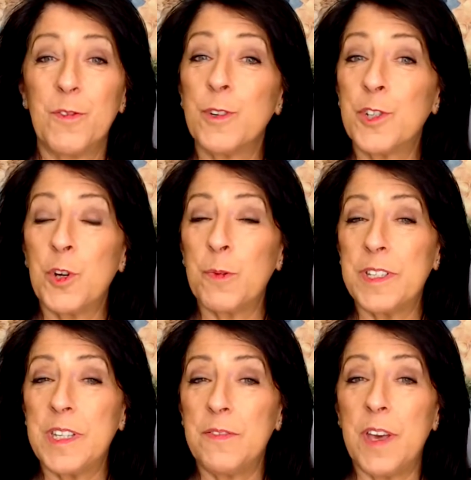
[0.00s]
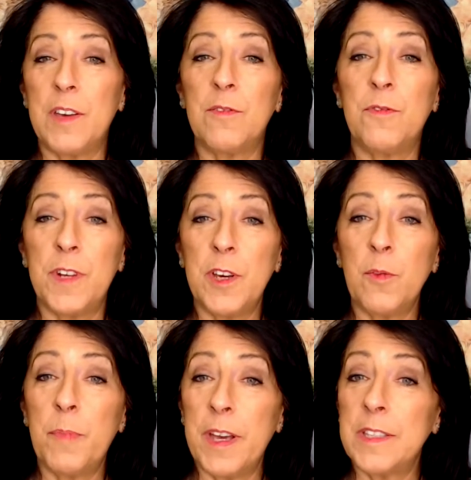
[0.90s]
First, you'll receive a
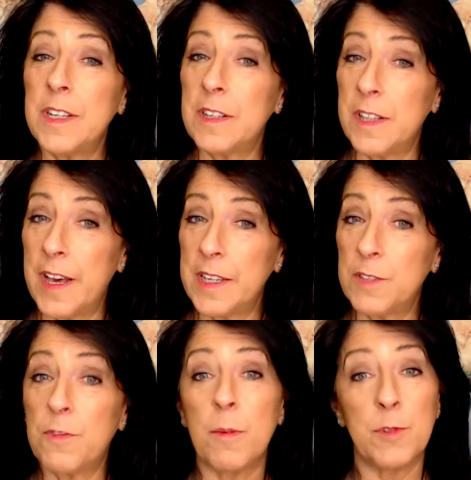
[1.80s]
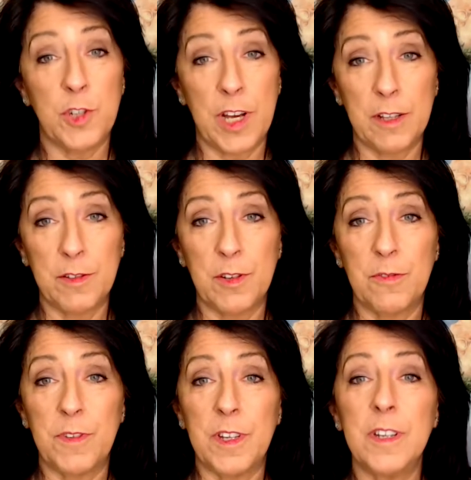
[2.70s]
video painting class from Shiloh
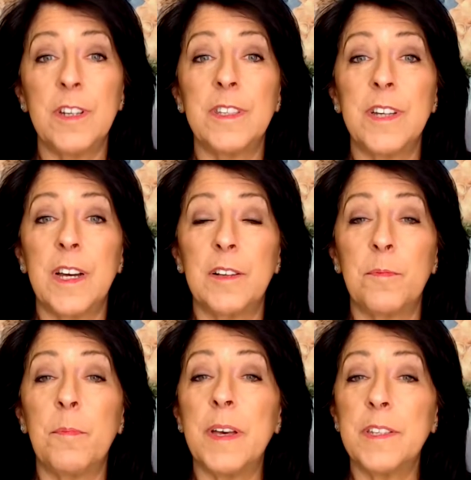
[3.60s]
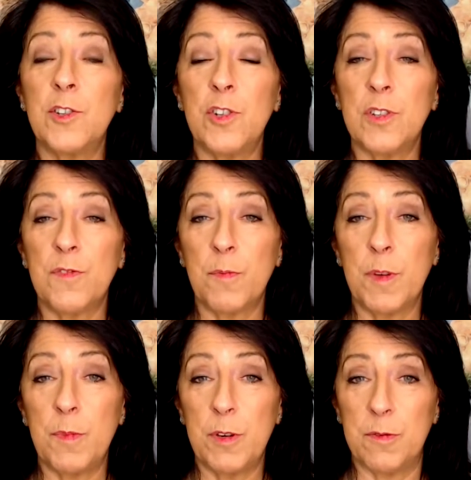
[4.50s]
Sophia entitled Messages
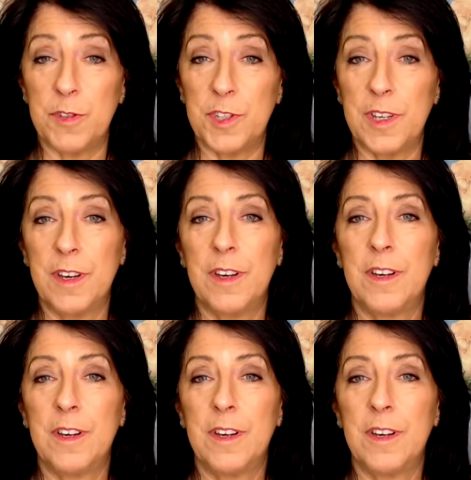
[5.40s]
from the Muse.